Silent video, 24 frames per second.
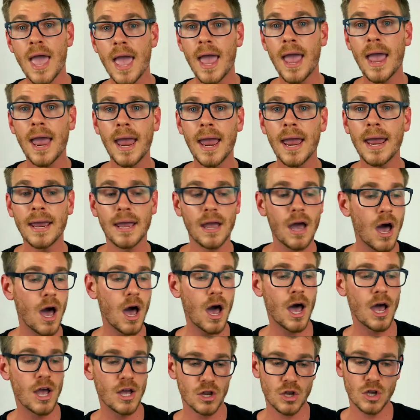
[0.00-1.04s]
Hey,
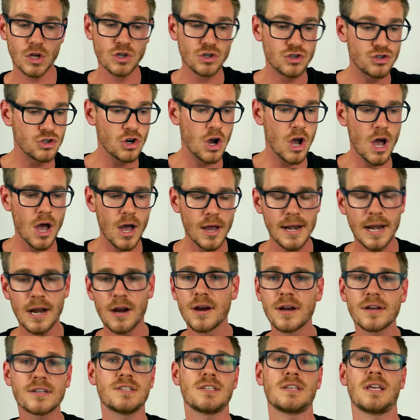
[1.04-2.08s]
uh, John
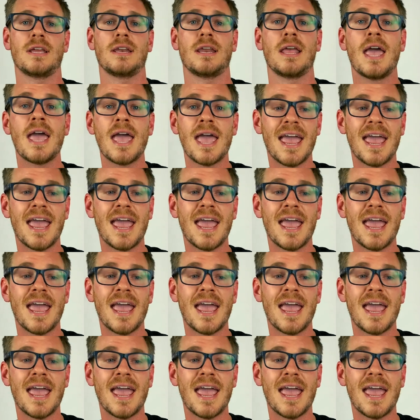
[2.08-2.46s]
Erickson,